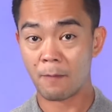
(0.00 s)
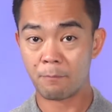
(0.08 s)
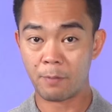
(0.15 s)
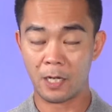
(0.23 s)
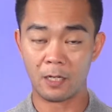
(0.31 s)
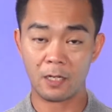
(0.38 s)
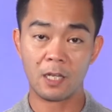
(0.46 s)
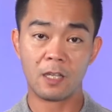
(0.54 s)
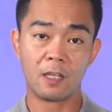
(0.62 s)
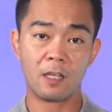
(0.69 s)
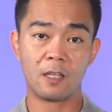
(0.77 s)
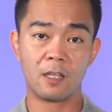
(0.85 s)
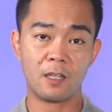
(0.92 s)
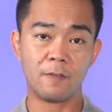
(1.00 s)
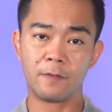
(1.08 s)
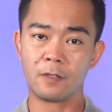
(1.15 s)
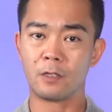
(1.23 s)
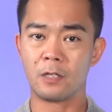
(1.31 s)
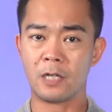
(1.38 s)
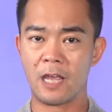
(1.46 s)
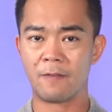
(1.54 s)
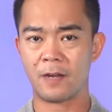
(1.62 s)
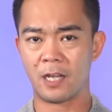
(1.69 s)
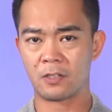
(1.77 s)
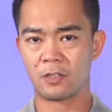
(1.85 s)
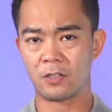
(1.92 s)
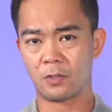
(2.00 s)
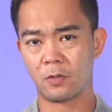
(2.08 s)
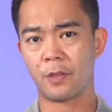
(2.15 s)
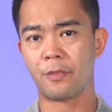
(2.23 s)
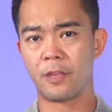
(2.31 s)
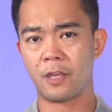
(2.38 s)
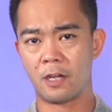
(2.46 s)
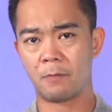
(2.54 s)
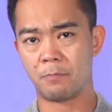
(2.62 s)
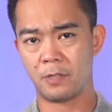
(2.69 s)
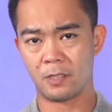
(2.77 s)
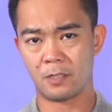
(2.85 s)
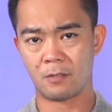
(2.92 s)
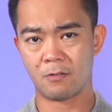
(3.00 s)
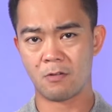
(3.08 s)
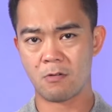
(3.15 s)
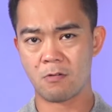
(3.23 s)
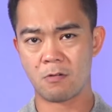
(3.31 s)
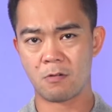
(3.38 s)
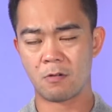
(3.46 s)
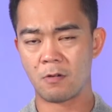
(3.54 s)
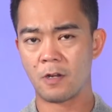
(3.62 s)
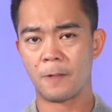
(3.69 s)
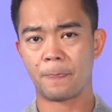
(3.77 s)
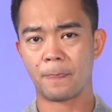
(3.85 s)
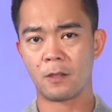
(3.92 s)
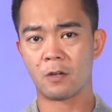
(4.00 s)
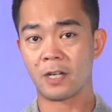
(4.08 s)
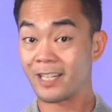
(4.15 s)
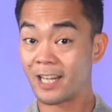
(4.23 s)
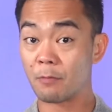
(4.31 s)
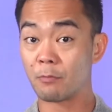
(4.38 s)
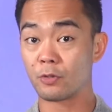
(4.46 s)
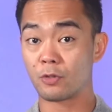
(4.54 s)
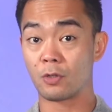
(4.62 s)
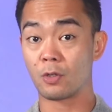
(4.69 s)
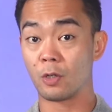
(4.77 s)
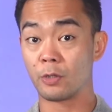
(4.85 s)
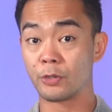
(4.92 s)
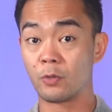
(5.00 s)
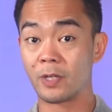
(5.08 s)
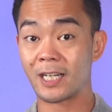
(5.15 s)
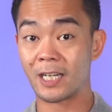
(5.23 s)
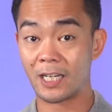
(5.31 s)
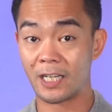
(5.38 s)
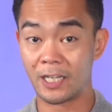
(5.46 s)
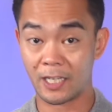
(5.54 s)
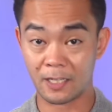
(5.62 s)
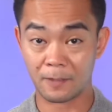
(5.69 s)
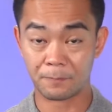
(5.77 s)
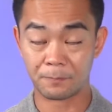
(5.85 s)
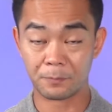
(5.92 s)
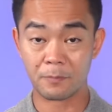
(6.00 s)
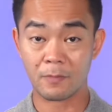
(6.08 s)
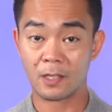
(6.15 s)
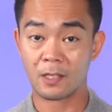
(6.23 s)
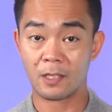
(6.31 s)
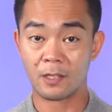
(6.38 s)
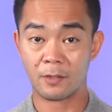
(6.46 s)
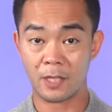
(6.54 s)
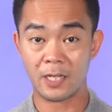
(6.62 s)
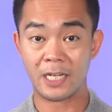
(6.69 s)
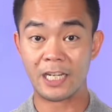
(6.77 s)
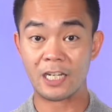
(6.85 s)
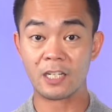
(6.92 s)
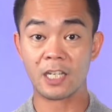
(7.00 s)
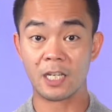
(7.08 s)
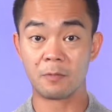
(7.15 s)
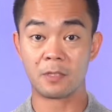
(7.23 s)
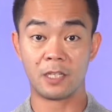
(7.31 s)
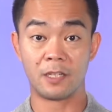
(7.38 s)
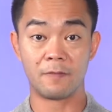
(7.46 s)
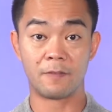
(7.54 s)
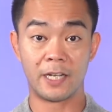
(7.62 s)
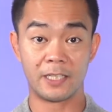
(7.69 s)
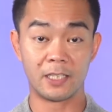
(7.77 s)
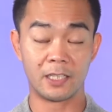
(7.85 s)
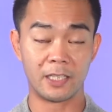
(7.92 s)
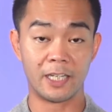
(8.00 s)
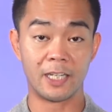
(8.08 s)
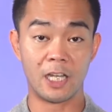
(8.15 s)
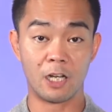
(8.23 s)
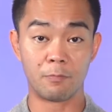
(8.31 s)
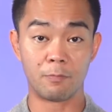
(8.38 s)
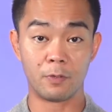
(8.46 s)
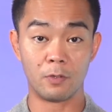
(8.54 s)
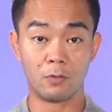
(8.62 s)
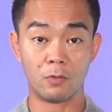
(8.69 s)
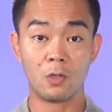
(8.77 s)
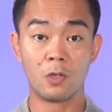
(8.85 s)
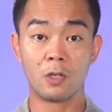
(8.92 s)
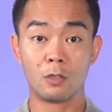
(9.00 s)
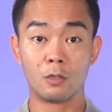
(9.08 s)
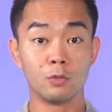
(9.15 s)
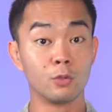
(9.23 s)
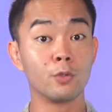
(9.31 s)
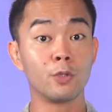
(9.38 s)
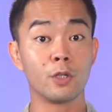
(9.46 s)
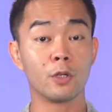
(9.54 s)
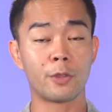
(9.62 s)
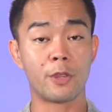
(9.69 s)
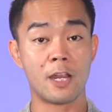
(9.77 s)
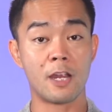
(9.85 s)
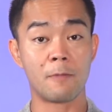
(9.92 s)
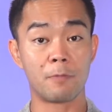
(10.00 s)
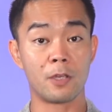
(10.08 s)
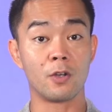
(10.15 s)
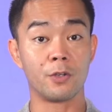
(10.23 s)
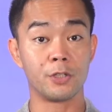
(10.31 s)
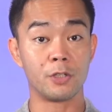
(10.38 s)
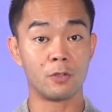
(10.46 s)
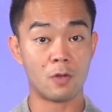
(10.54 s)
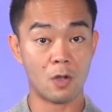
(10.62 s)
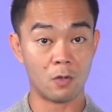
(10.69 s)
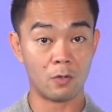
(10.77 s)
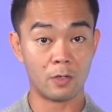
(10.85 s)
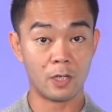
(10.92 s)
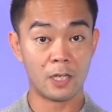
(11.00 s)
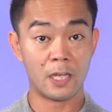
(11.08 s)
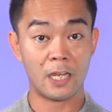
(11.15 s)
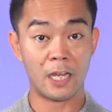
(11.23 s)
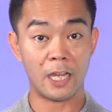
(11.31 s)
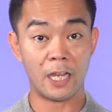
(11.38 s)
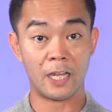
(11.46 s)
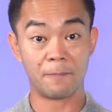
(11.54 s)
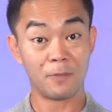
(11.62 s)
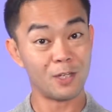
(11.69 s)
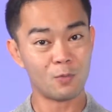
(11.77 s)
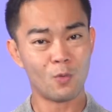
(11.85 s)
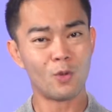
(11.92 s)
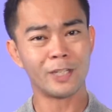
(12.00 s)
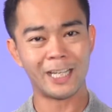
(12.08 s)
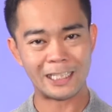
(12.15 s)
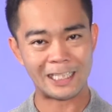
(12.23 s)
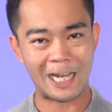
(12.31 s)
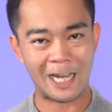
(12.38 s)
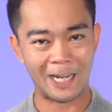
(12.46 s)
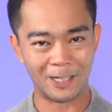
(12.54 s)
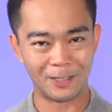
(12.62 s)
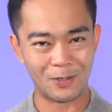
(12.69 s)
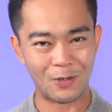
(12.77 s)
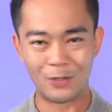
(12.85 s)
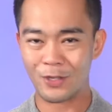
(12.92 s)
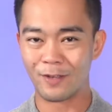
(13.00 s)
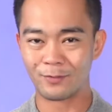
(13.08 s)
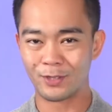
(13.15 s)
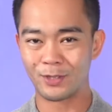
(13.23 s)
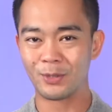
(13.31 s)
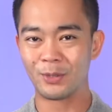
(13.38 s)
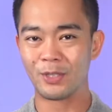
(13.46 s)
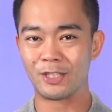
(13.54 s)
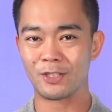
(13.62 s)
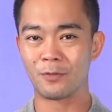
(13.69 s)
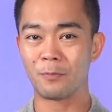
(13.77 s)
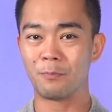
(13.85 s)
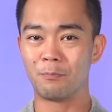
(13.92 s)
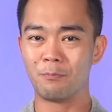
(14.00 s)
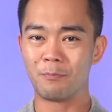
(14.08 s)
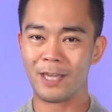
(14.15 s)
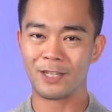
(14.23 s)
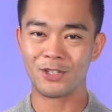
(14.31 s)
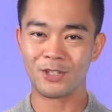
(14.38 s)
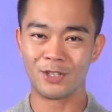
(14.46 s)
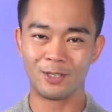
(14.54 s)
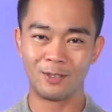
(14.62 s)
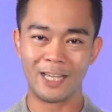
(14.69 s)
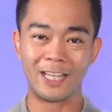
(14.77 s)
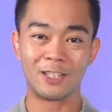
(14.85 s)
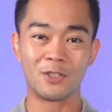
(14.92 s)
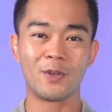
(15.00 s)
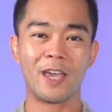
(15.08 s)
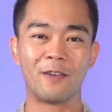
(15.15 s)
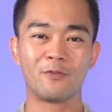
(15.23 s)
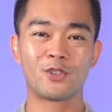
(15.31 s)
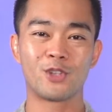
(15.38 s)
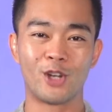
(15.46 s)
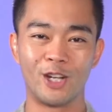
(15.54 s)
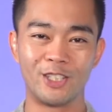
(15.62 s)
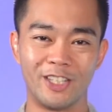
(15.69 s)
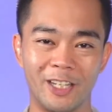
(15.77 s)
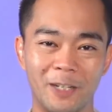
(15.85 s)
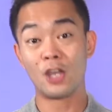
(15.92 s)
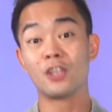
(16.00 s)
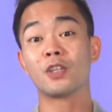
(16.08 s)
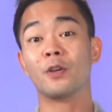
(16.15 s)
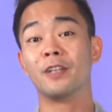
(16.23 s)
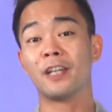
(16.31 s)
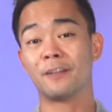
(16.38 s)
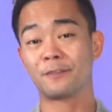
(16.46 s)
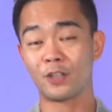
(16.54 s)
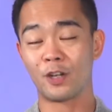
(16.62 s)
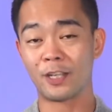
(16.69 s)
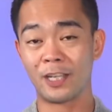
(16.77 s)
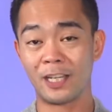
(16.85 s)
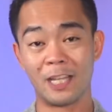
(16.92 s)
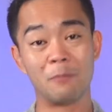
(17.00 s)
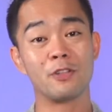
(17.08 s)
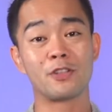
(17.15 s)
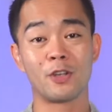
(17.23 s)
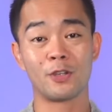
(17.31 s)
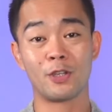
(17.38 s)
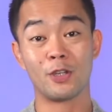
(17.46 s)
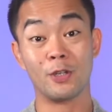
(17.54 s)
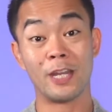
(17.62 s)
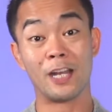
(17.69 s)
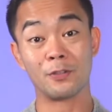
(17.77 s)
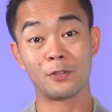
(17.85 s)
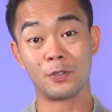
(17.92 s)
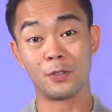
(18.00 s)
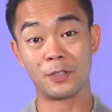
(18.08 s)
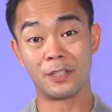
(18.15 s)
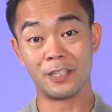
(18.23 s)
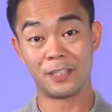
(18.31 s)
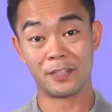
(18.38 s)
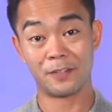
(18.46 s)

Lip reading: But if you don't have access to a therapist or you are unable to go to a clinic, then here comes a device that can help you do your therapy on your own. And it won't get tired. All you have to do is to make sure that you have charged it. So enough talking, let me show you on how to use this